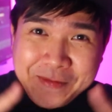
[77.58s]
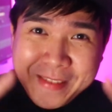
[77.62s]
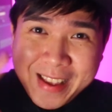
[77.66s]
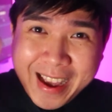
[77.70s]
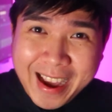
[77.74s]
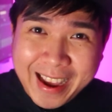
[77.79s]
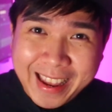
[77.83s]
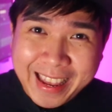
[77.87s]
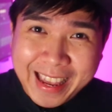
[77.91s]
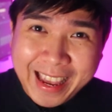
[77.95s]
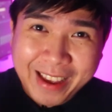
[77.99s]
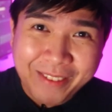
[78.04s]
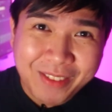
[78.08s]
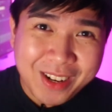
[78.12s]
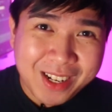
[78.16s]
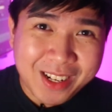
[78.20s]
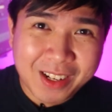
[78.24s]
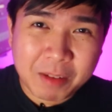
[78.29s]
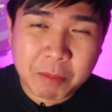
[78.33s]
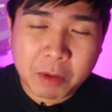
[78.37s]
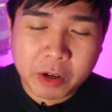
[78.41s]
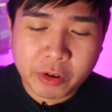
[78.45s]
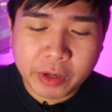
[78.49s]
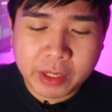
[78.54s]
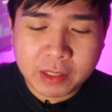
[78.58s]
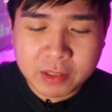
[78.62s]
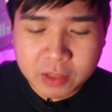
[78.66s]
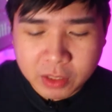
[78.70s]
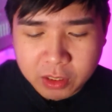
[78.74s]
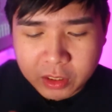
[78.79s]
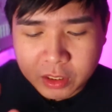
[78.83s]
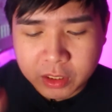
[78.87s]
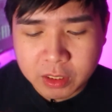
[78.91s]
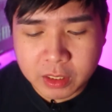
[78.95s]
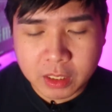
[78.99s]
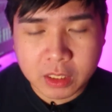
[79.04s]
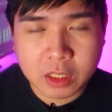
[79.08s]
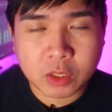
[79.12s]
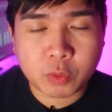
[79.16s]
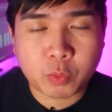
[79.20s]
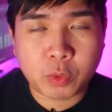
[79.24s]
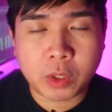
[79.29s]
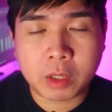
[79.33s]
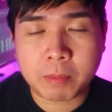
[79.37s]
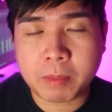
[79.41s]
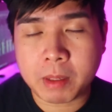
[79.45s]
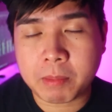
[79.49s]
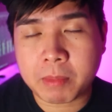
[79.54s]
I haven't done my research. This
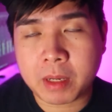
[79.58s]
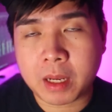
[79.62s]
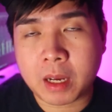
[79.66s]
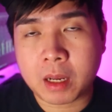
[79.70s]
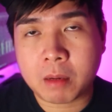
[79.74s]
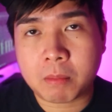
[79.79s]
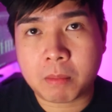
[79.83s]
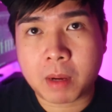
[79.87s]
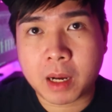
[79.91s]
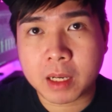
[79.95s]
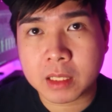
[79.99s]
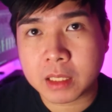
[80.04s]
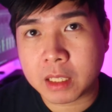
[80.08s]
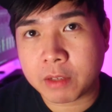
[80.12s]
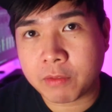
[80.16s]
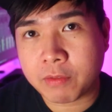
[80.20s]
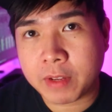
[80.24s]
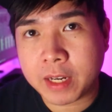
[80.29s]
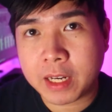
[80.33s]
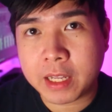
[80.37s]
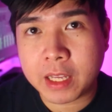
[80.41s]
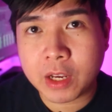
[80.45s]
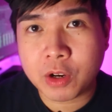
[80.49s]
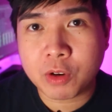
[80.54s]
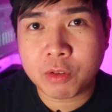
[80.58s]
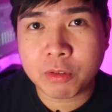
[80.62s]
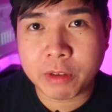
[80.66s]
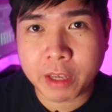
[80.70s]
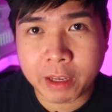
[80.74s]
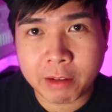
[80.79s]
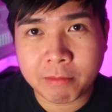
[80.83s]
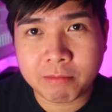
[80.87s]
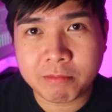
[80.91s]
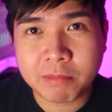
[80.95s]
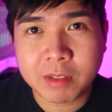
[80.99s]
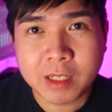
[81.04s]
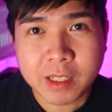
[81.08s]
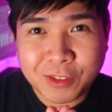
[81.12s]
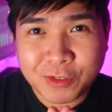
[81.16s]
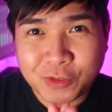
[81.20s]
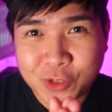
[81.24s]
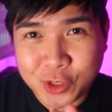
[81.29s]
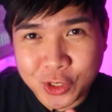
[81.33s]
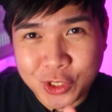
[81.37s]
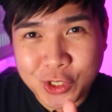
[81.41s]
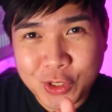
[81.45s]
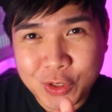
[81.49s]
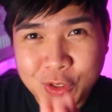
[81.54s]
will be my unboxing video and
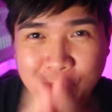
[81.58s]
for you